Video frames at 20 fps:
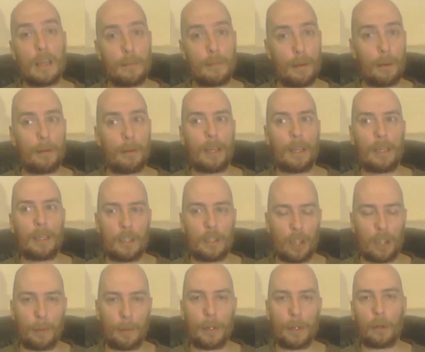you're probably going
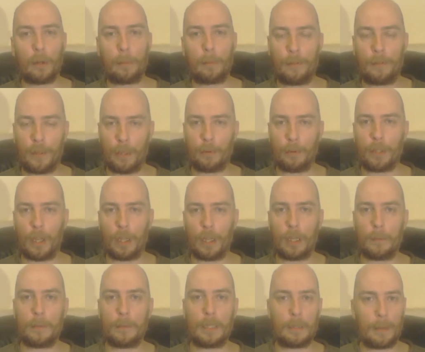to top it up a few
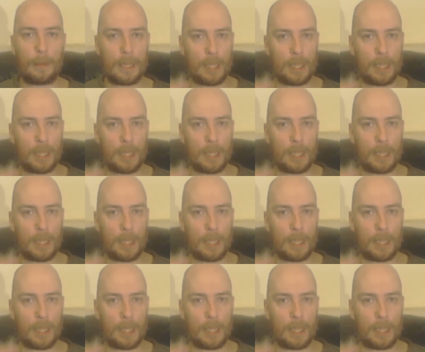times,